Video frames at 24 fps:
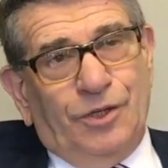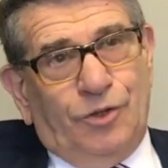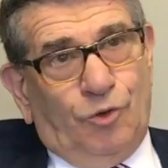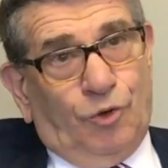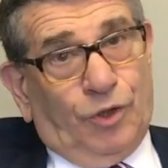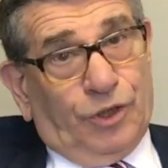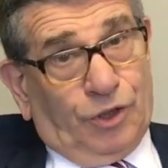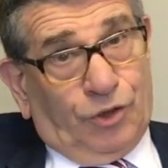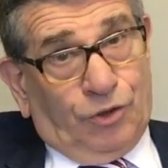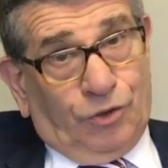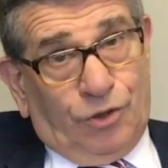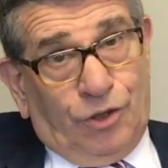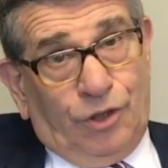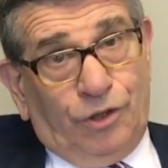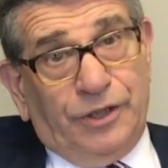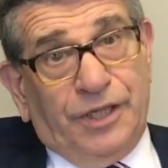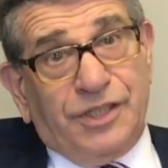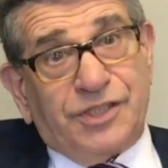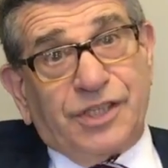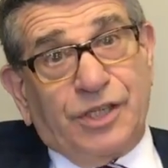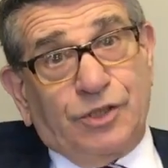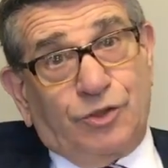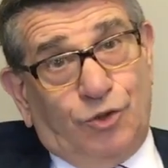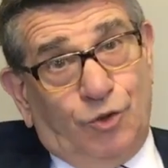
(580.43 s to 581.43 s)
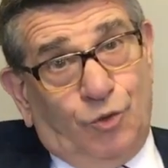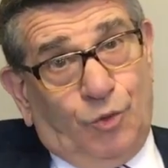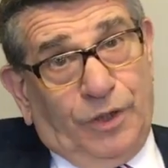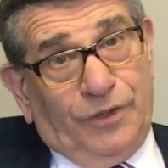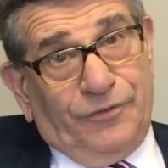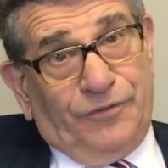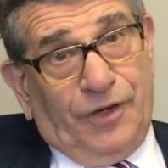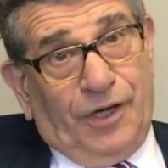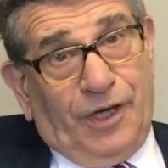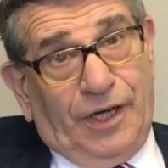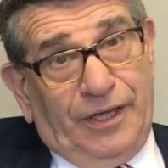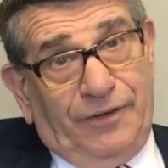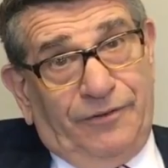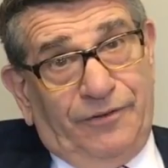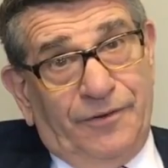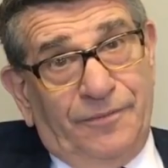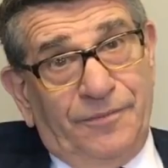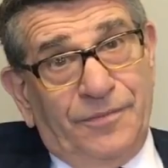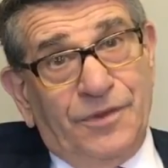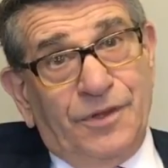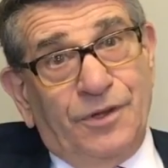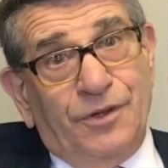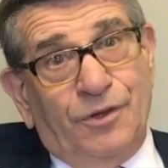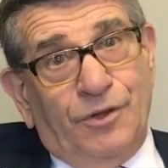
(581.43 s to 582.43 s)
You want to call us at
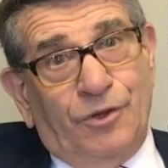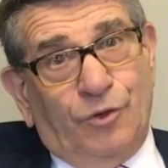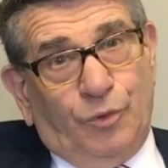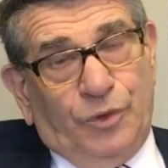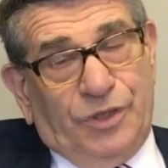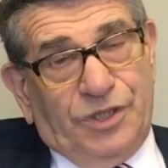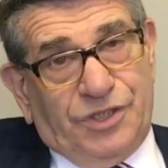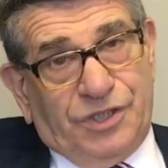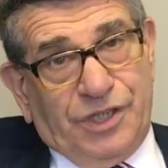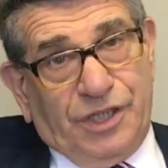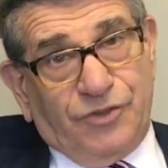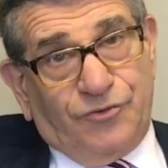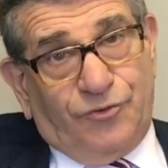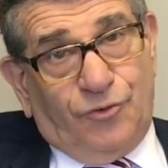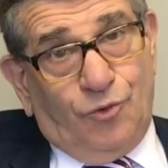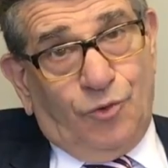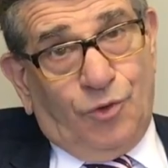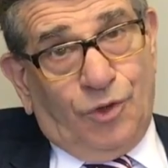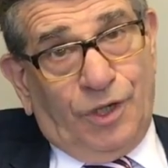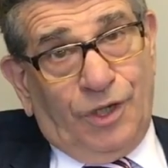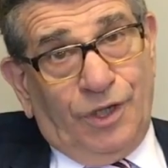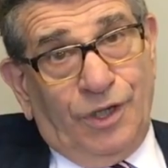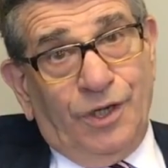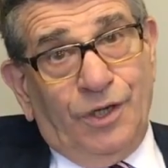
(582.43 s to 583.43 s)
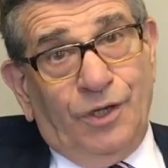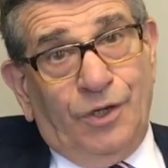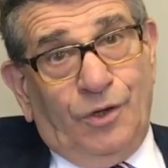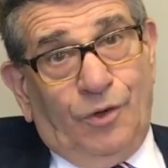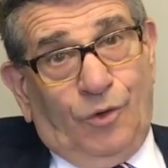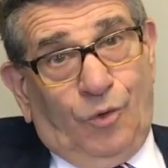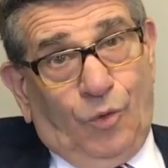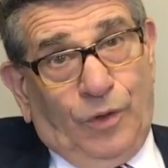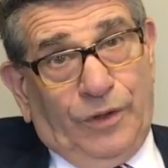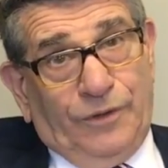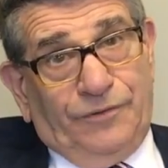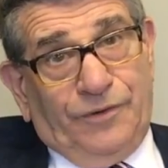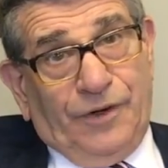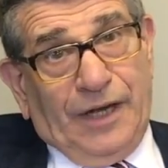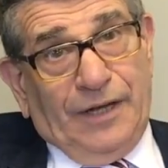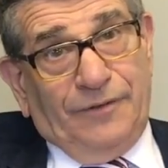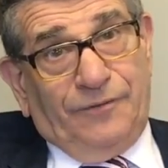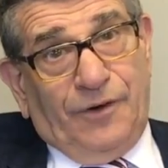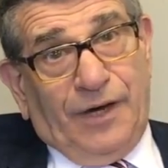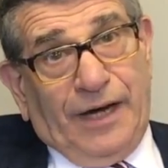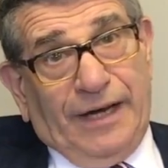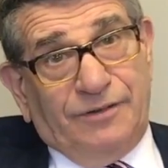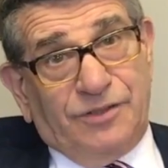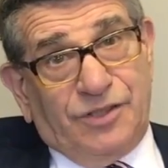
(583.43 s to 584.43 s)

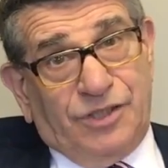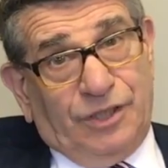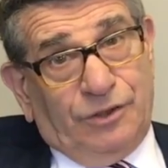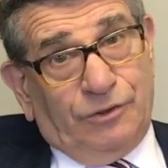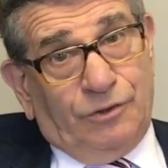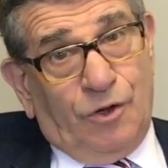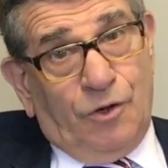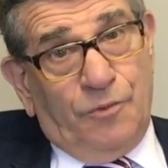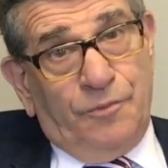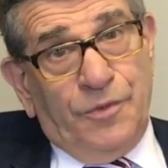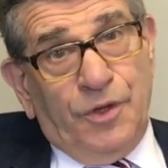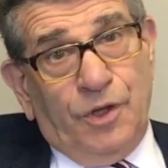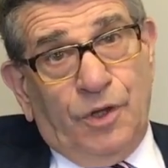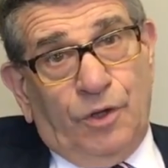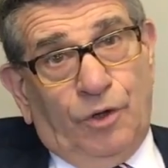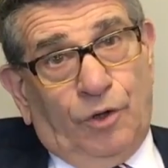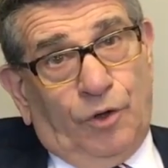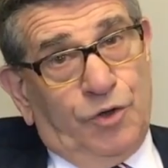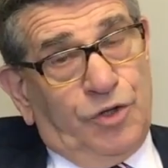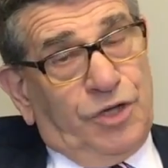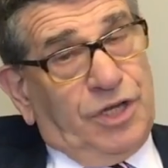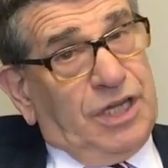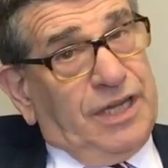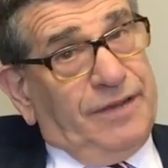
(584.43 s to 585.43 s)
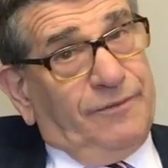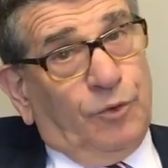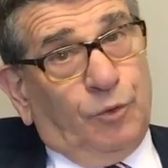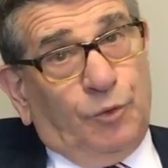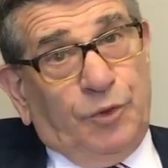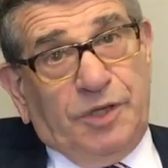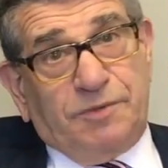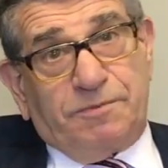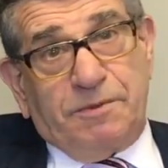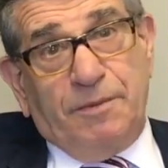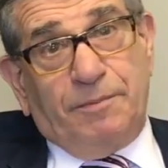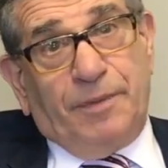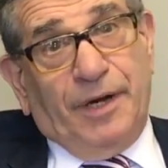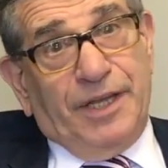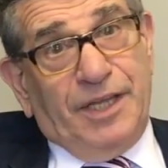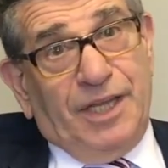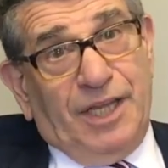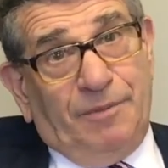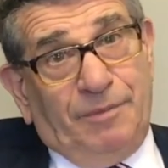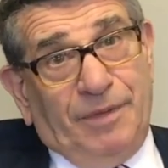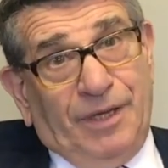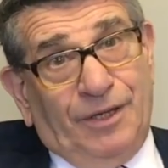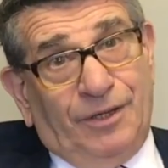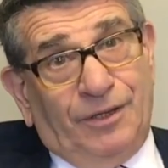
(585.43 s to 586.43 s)
215-364-1550, or you can even reach me by
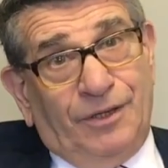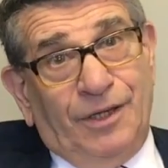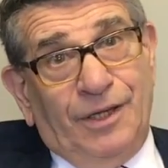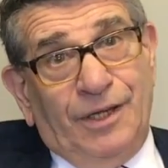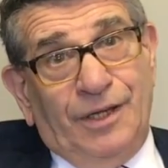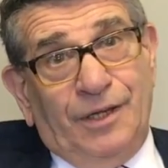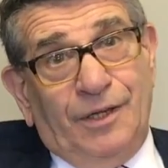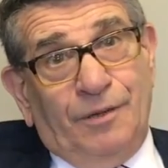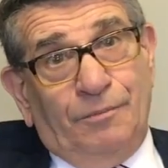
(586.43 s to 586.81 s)
email,